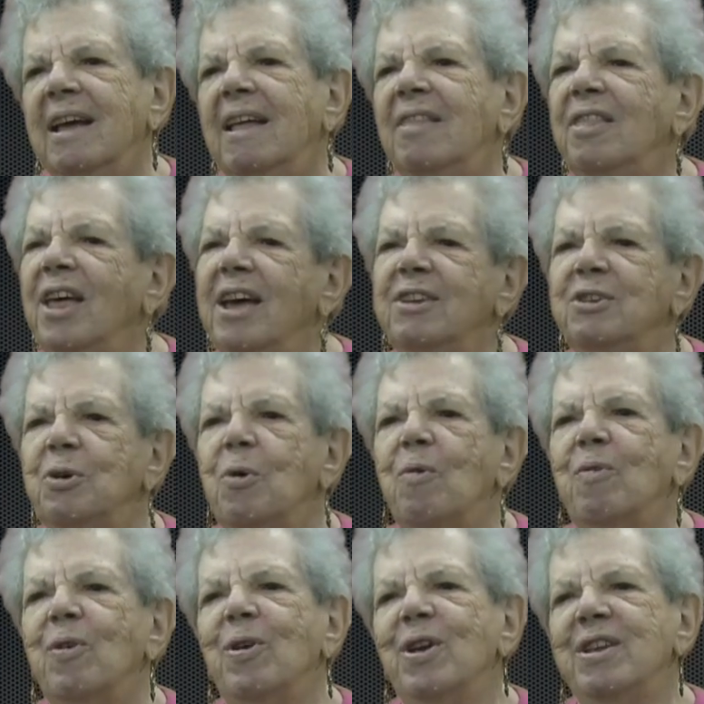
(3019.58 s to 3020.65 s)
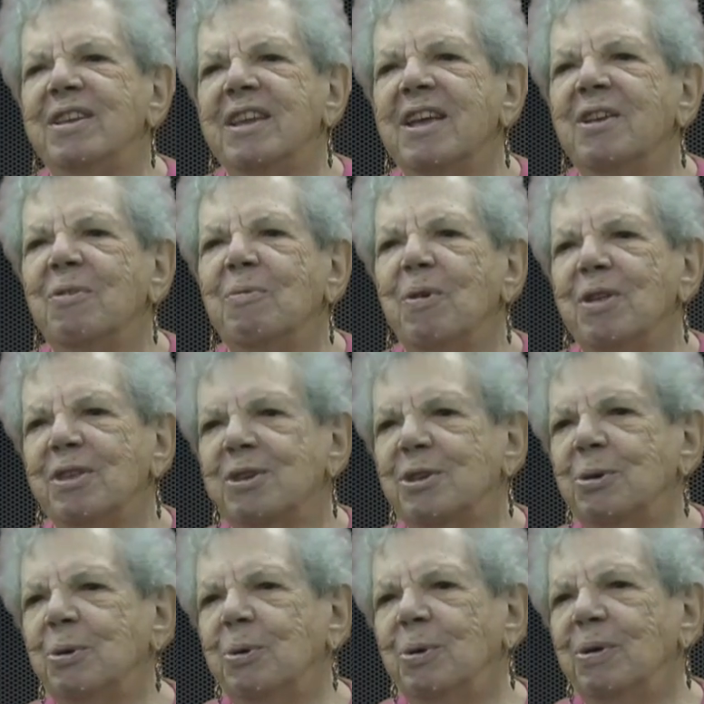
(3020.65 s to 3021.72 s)
that's over and done with
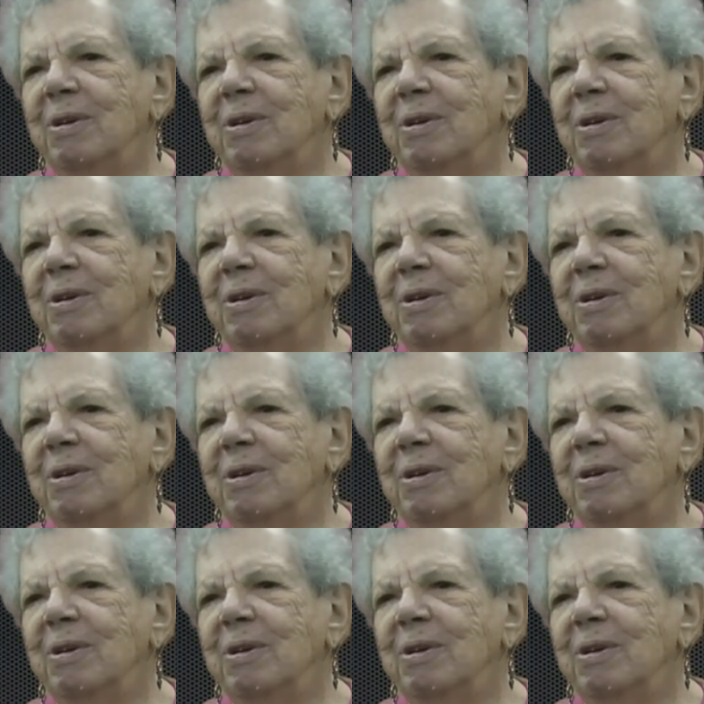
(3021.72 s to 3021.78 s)
too.